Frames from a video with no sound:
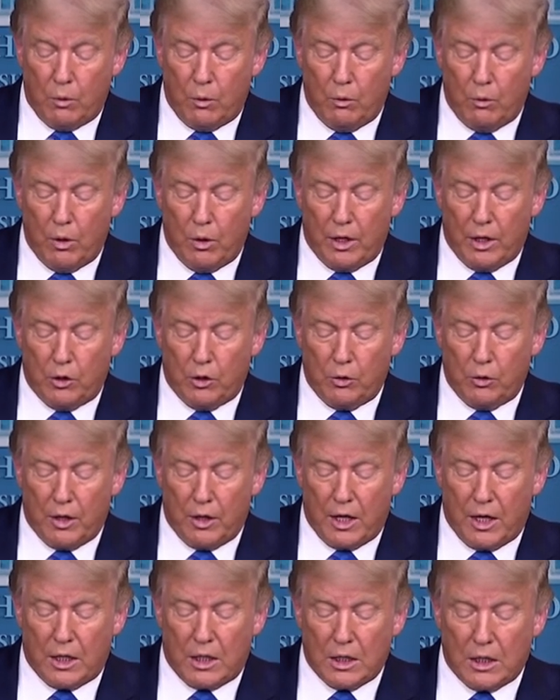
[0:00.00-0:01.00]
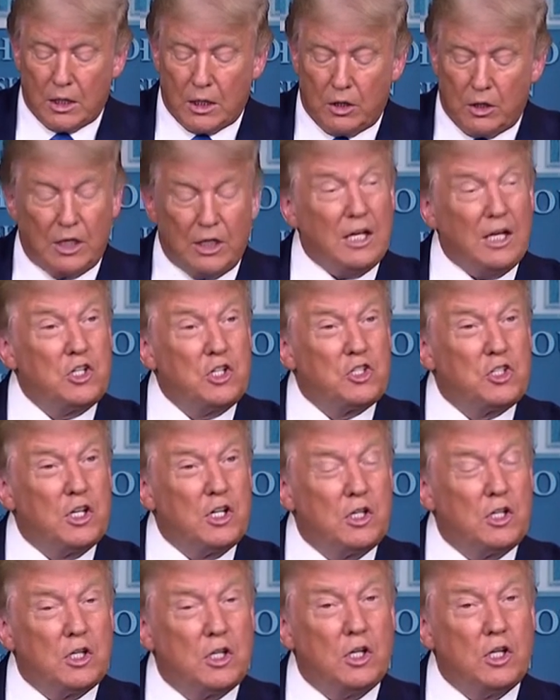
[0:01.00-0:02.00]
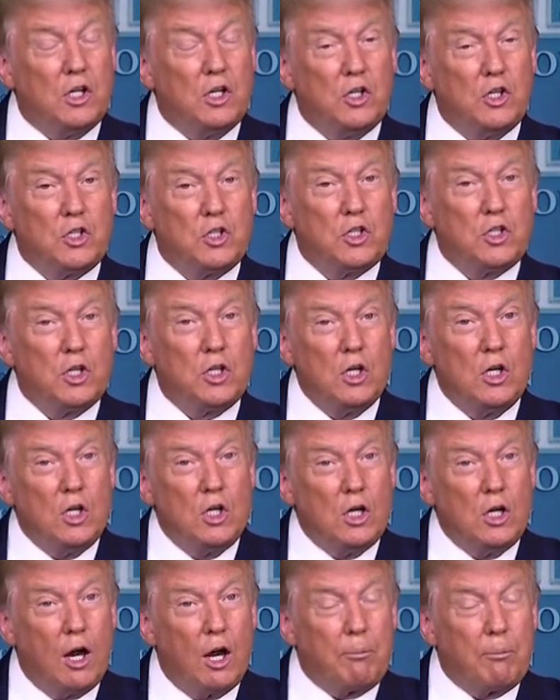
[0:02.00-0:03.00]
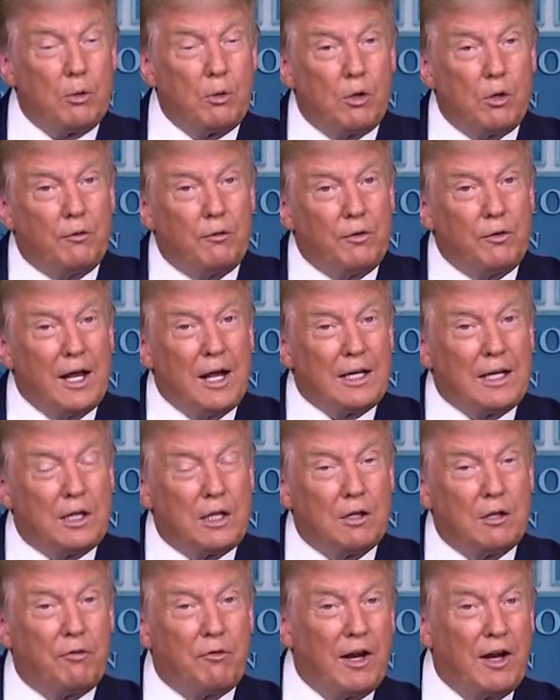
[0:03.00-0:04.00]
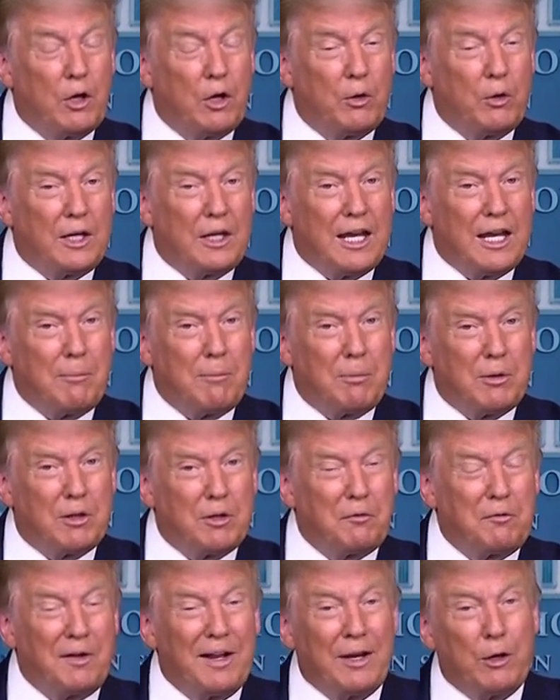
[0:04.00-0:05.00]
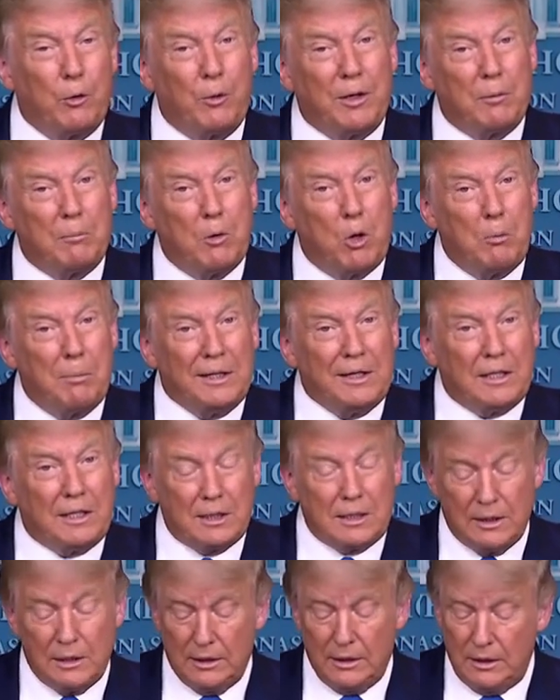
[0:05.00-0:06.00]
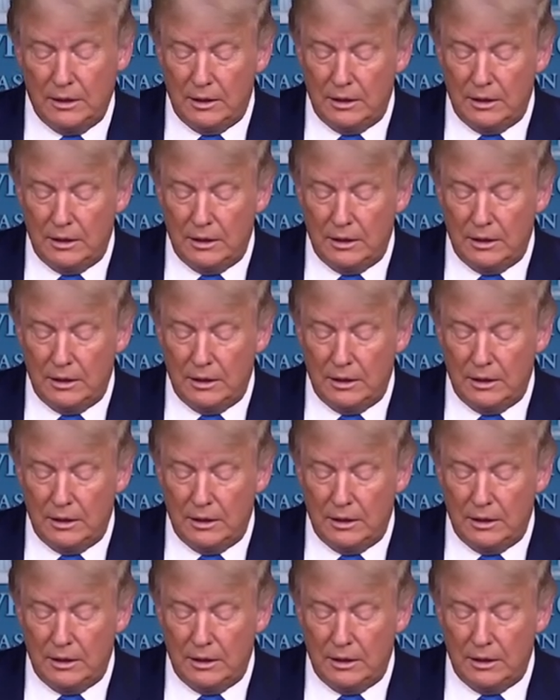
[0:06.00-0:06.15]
we want to do that the instant it is approved, not the following day, but the following moment.